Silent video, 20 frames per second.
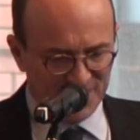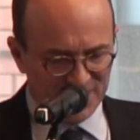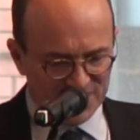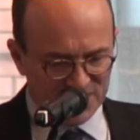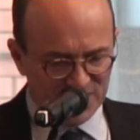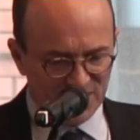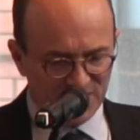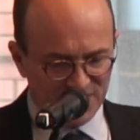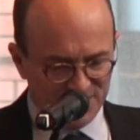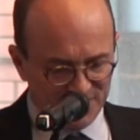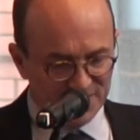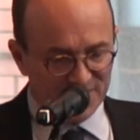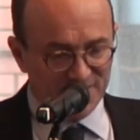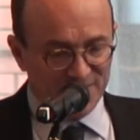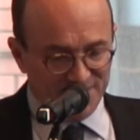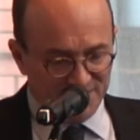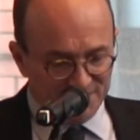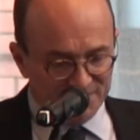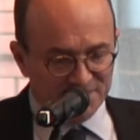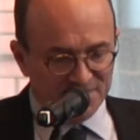So
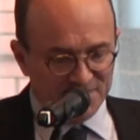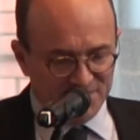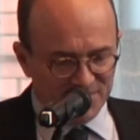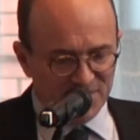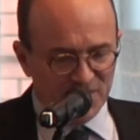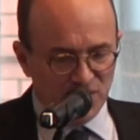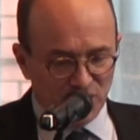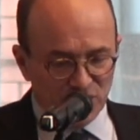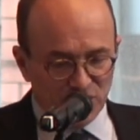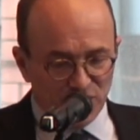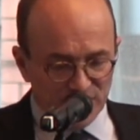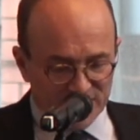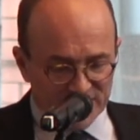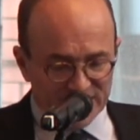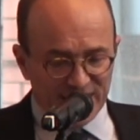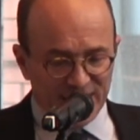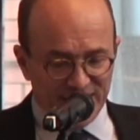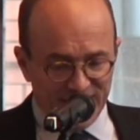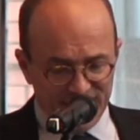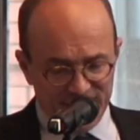you could
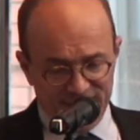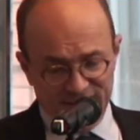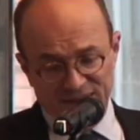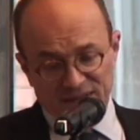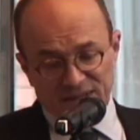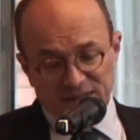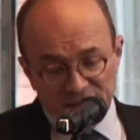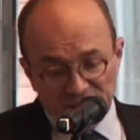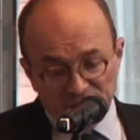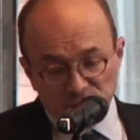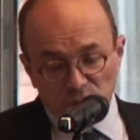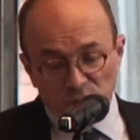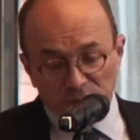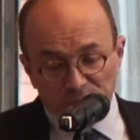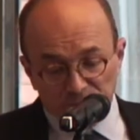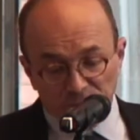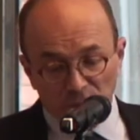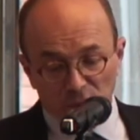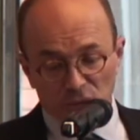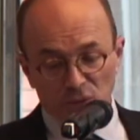say that we
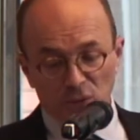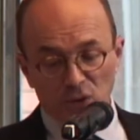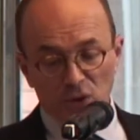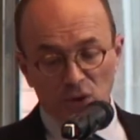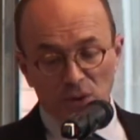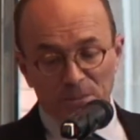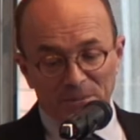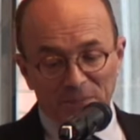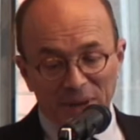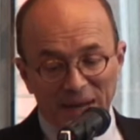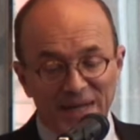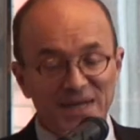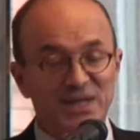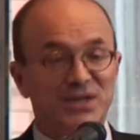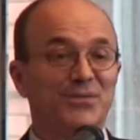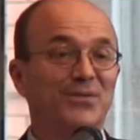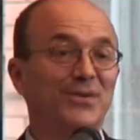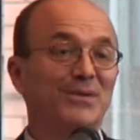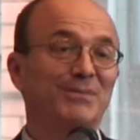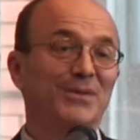borrow a page
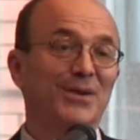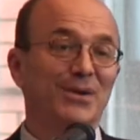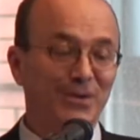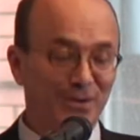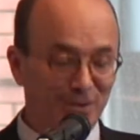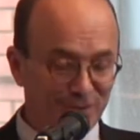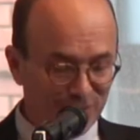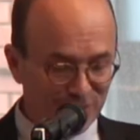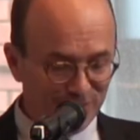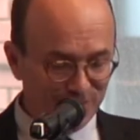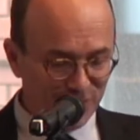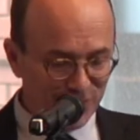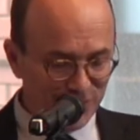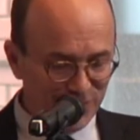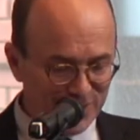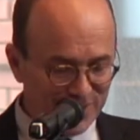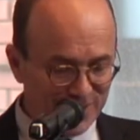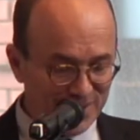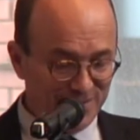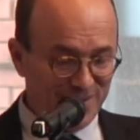from the London
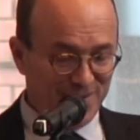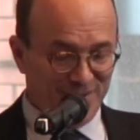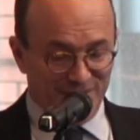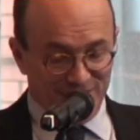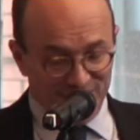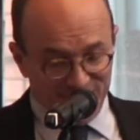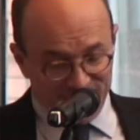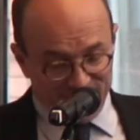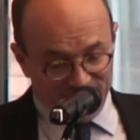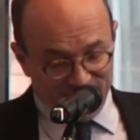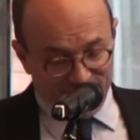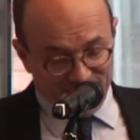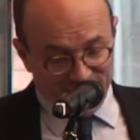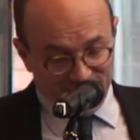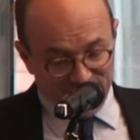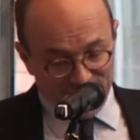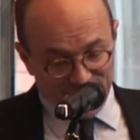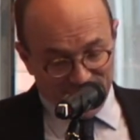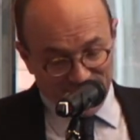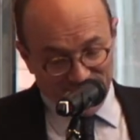book,
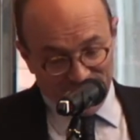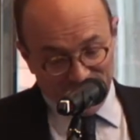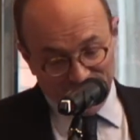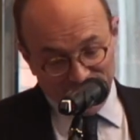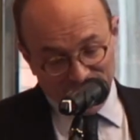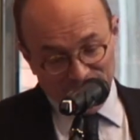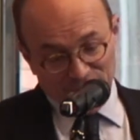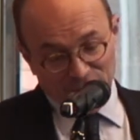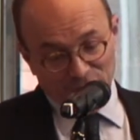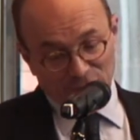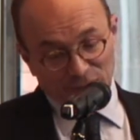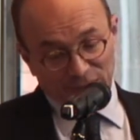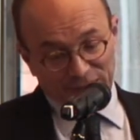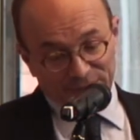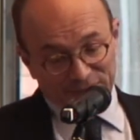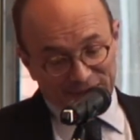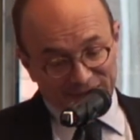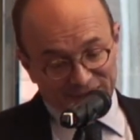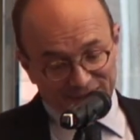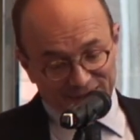
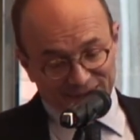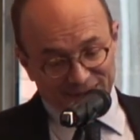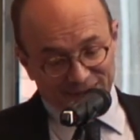albeit